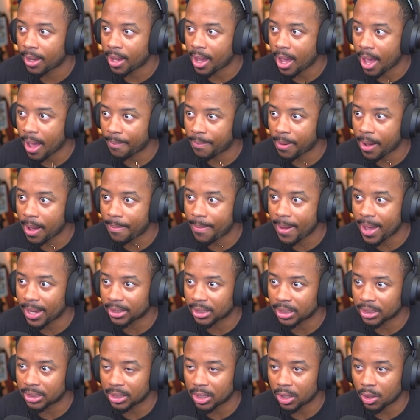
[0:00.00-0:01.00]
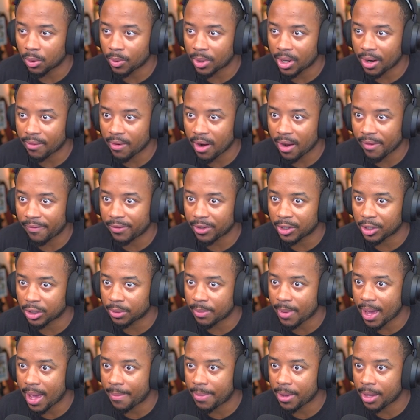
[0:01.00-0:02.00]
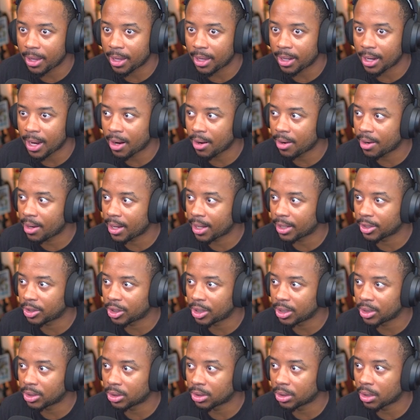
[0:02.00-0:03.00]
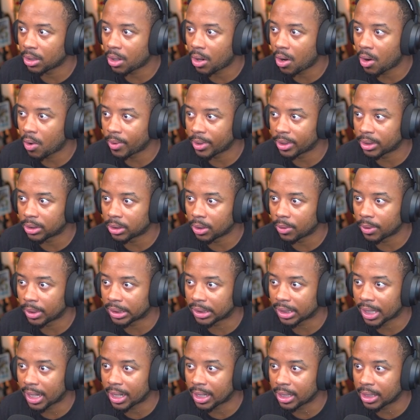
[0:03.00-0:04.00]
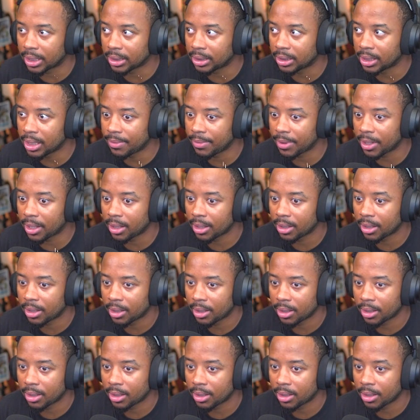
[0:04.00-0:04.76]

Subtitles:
I pop back to see her whenever I finish mapping an area. She's always so excited to see me.